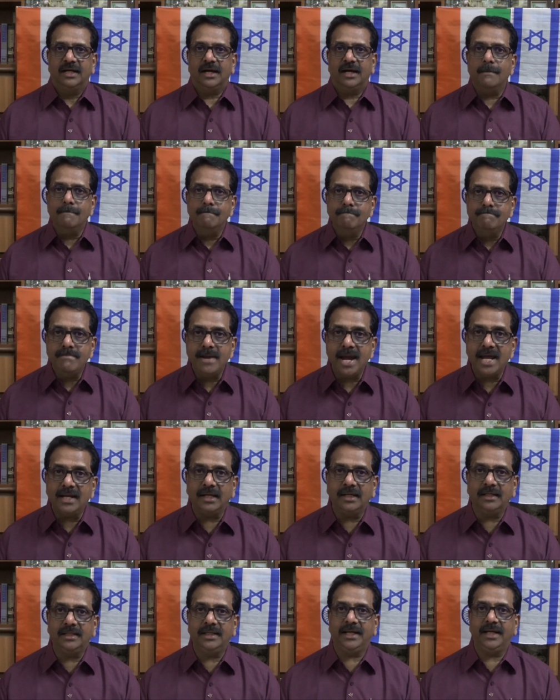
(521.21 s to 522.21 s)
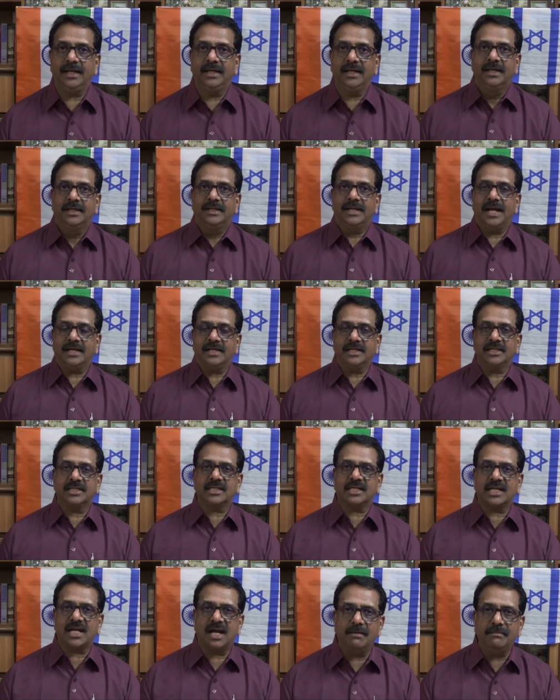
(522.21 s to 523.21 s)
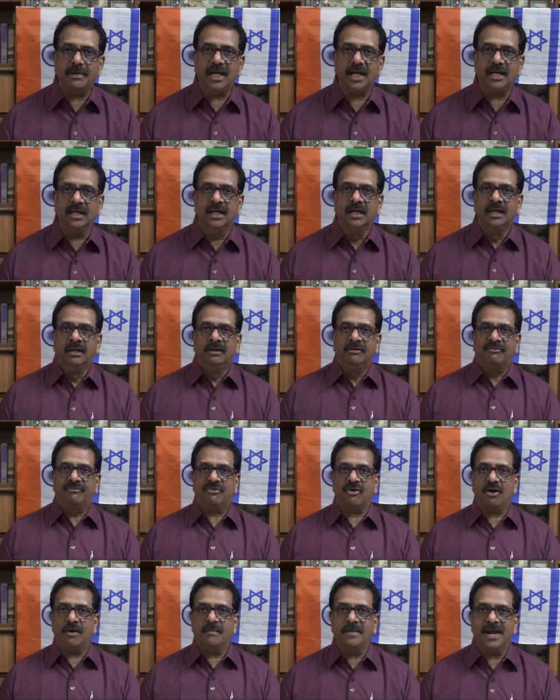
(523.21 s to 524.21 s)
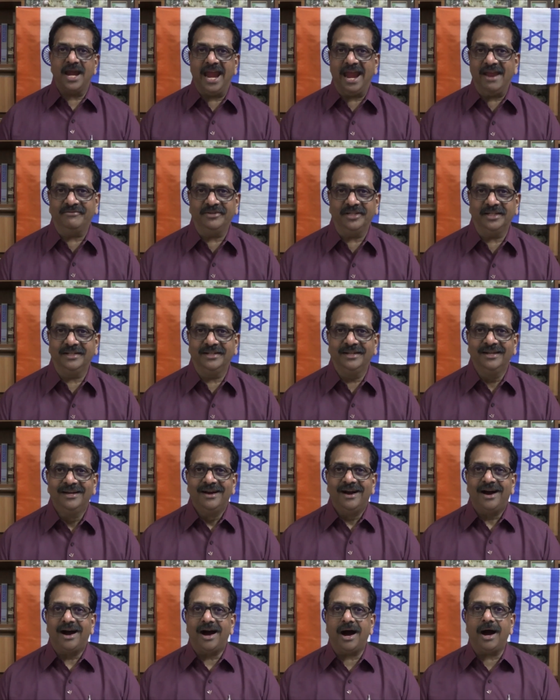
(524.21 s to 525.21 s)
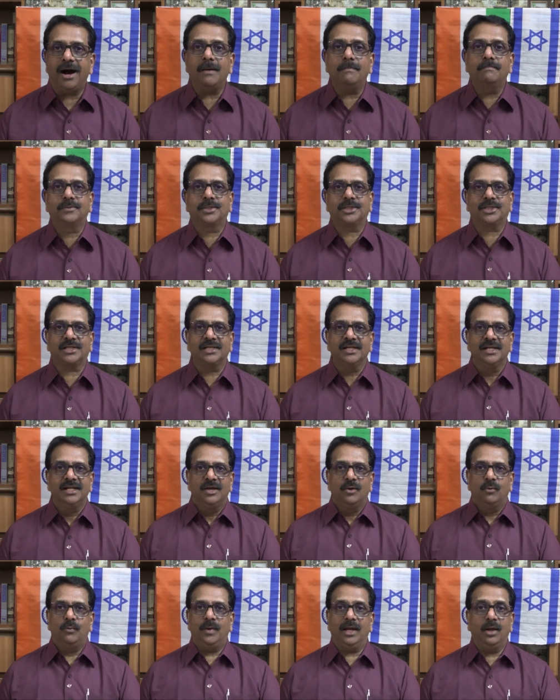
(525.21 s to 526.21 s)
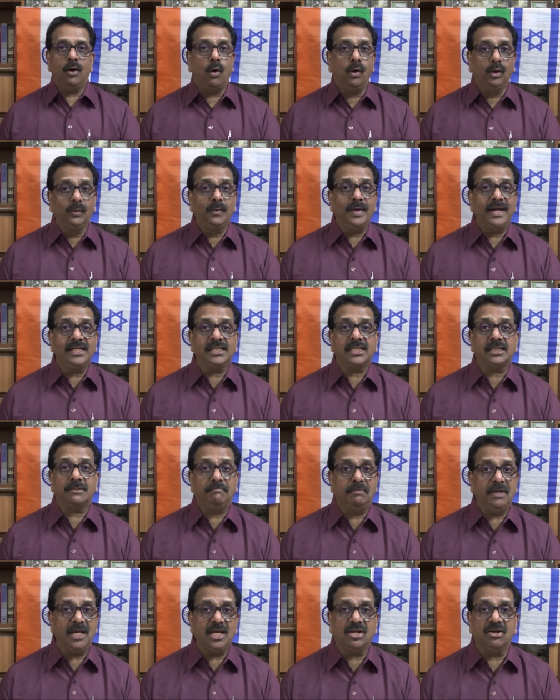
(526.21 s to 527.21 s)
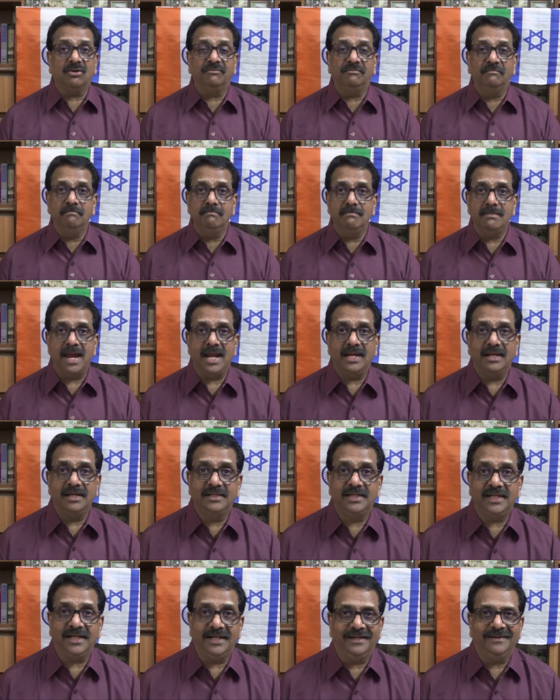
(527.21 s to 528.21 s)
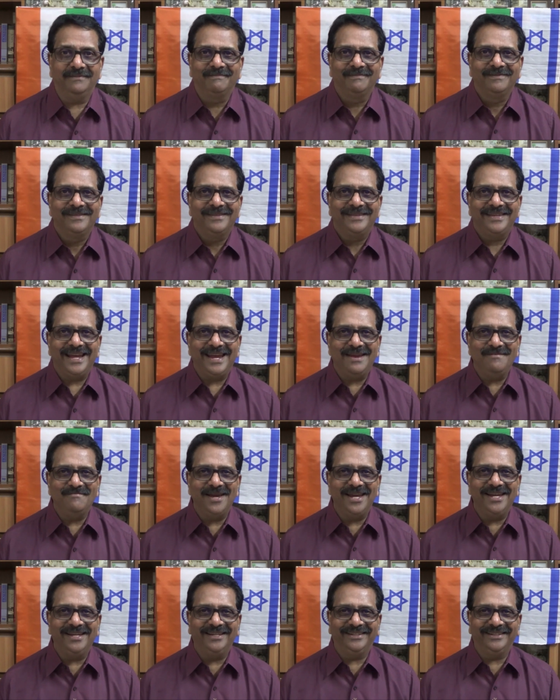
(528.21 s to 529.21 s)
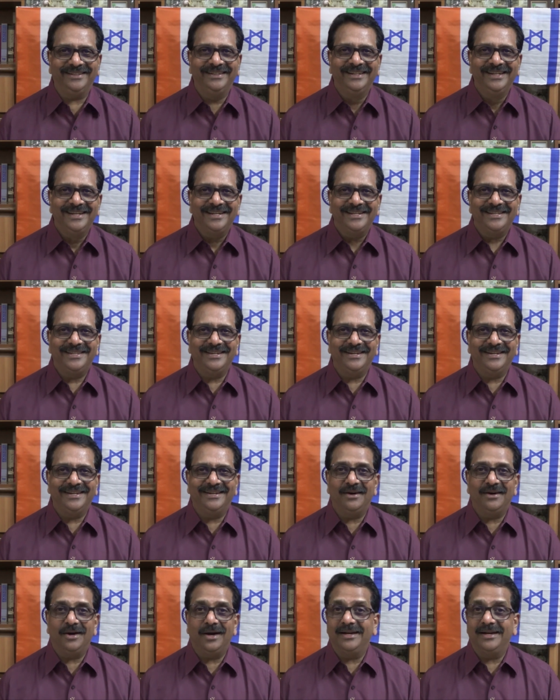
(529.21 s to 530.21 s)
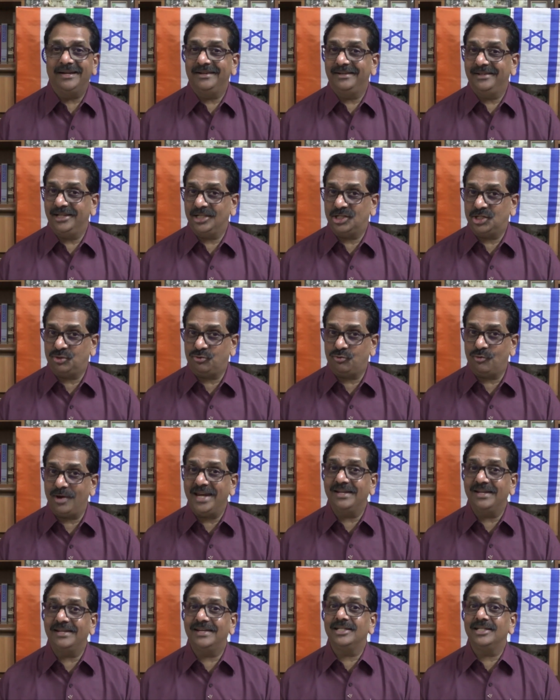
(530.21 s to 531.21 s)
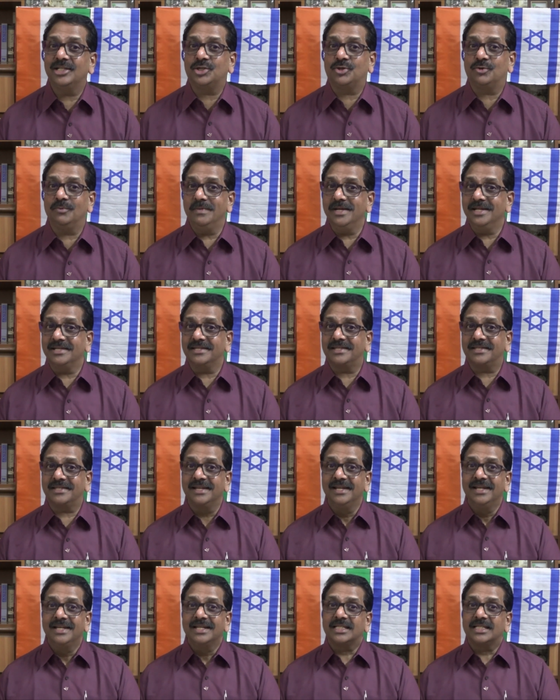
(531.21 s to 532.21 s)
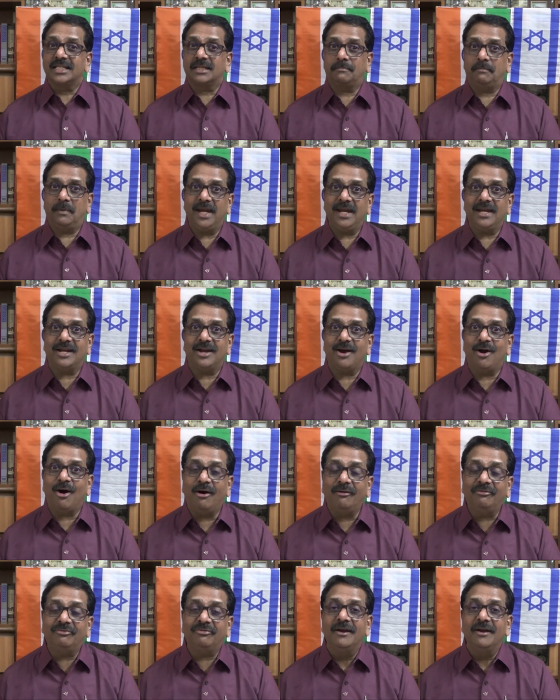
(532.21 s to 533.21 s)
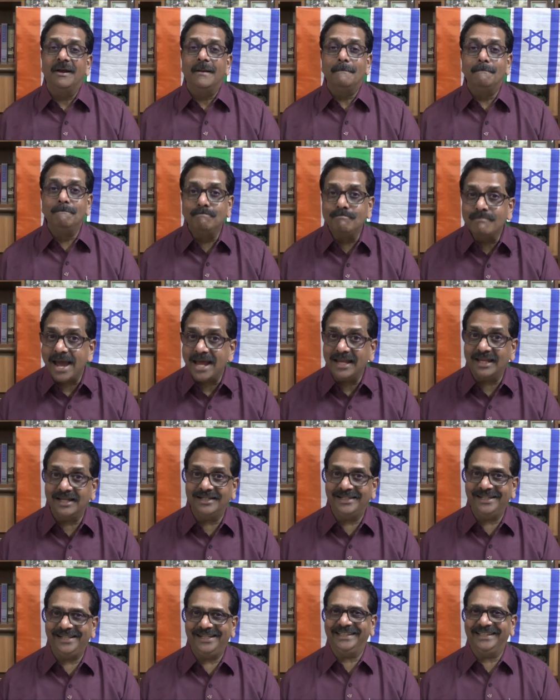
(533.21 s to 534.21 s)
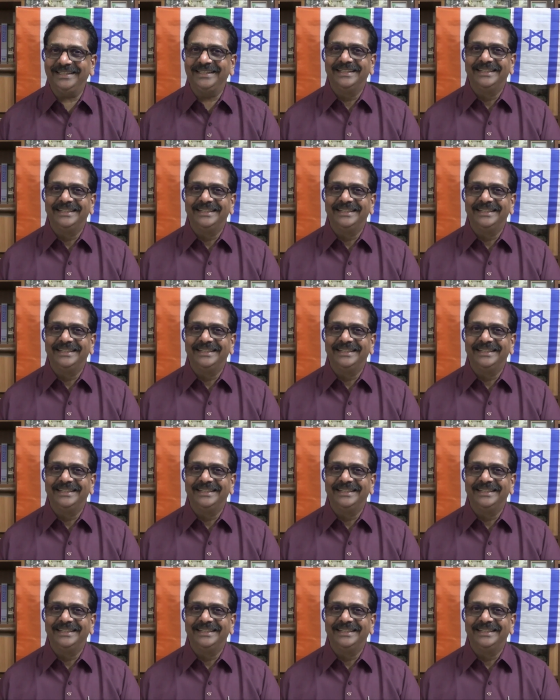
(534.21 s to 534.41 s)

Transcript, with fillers: a melody that is coming from heaven. Harps will always speak of melody. Amen. The, the stringed instruments speak of melody.